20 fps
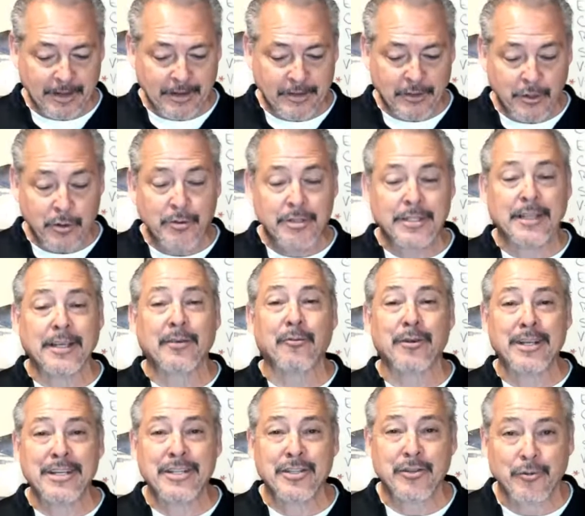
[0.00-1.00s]
using
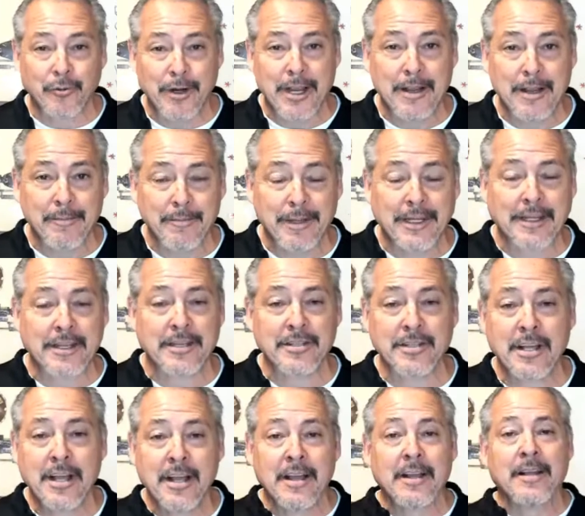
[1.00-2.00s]
Restream, because
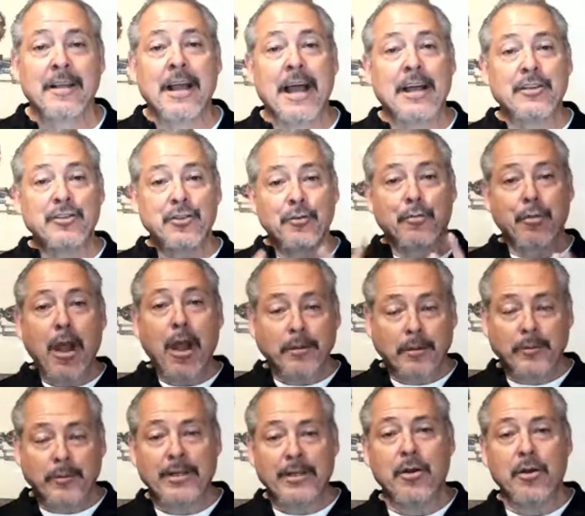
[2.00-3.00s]
as you
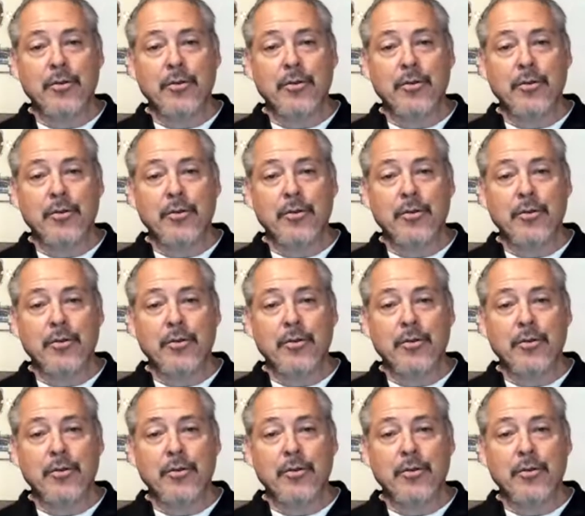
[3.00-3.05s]
probably know,